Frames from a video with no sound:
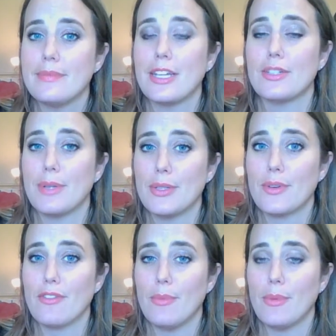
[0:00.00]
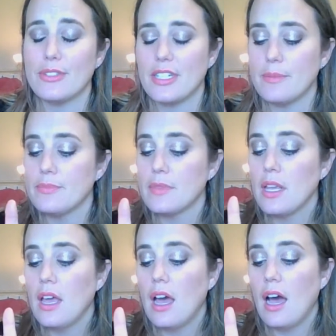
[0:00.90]
get your money's worth from Ulta.
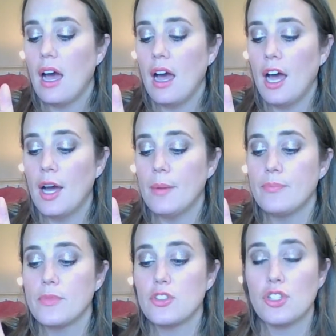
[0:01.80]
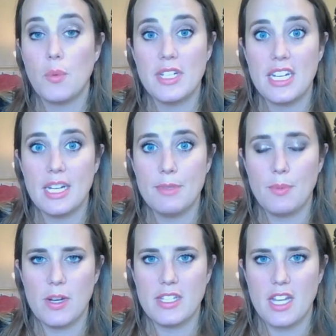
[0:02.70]
Um, so when 10 times the
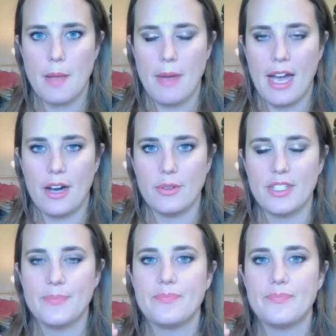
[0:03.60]
points come out,